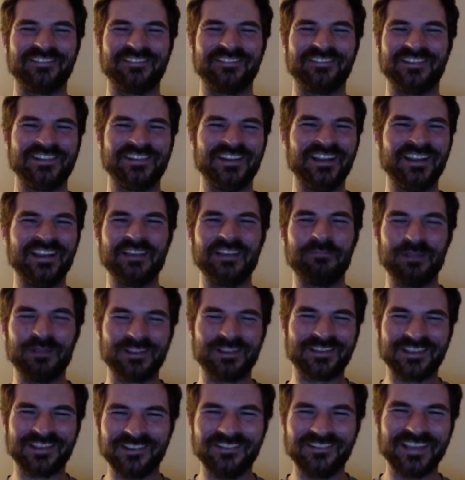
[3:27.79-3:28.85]
which put
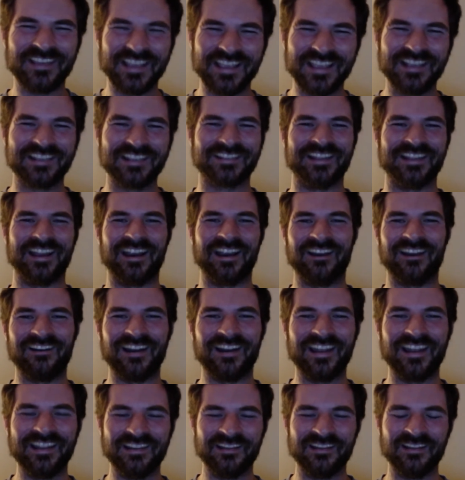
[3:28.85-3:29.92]
two E's there,
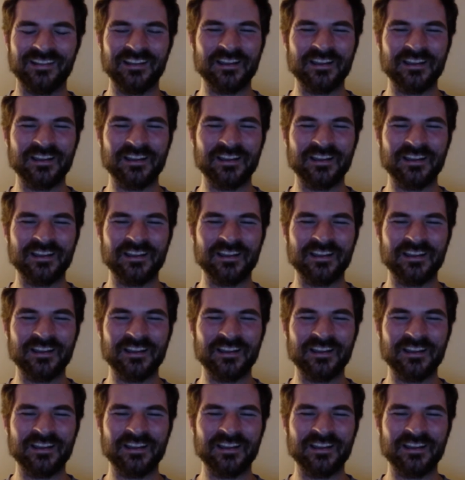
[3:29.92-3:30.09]
right?